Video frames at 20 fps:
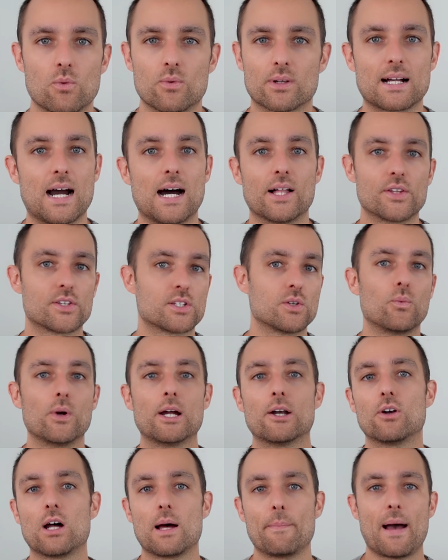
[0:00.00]
regardless of
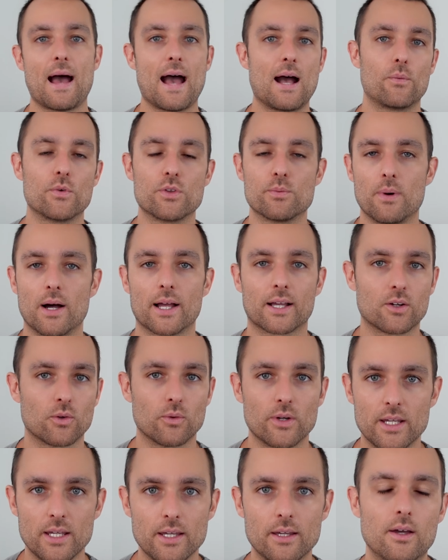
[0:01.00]
where I'm at with my
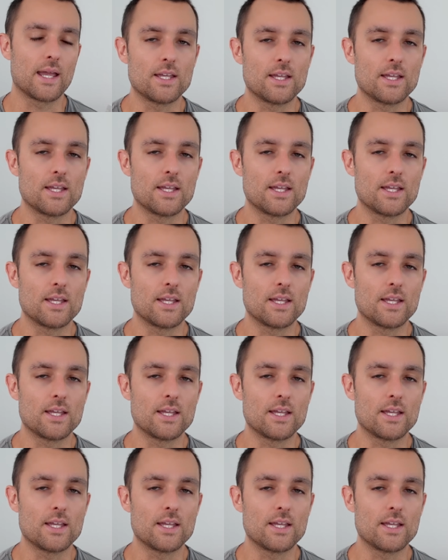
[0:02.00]
career.